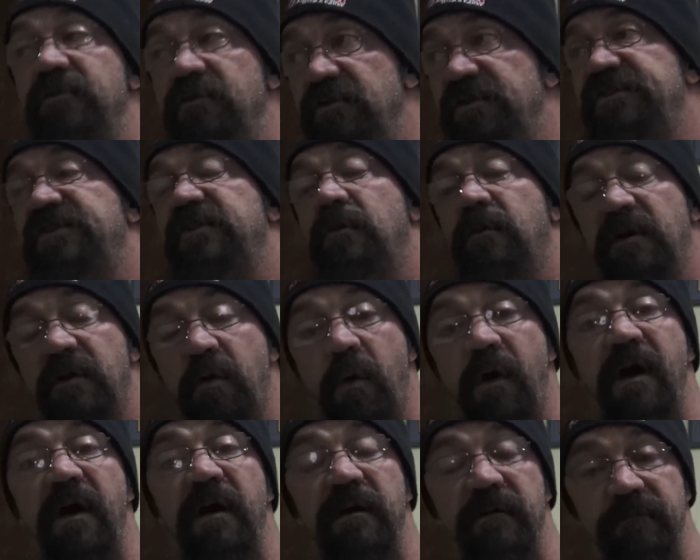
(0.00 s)
You still
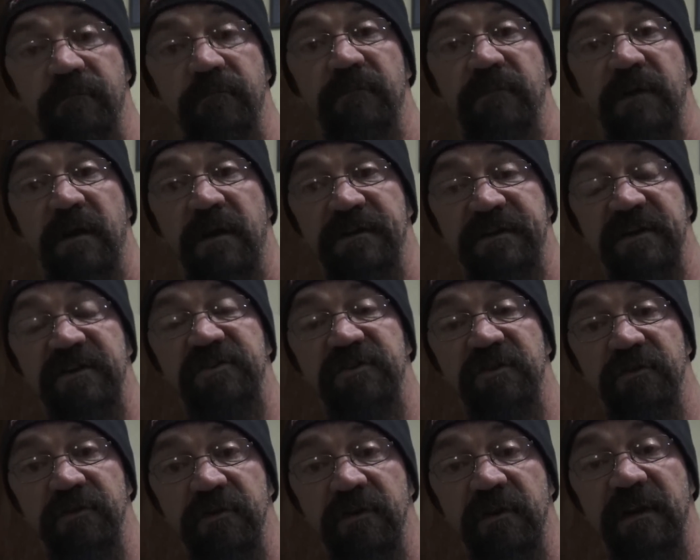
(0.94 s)
acquire
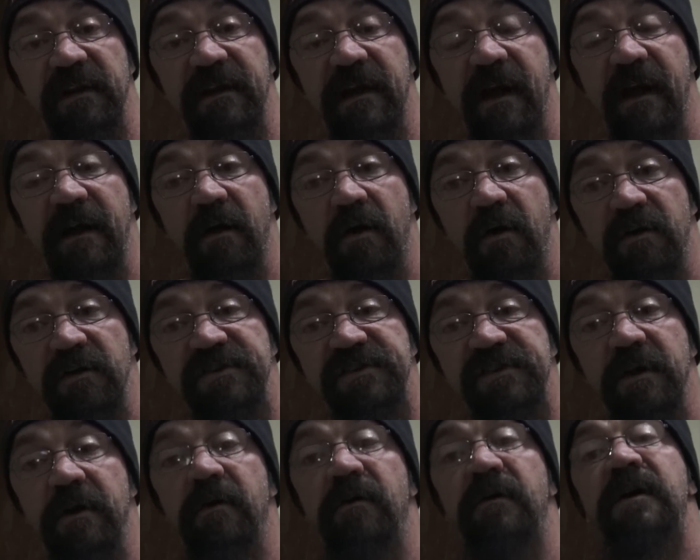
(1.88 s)
additional nuclei
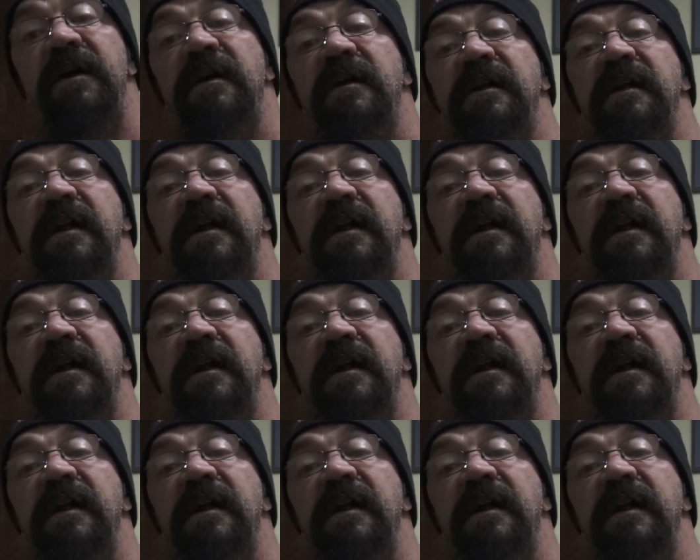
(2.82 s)
also.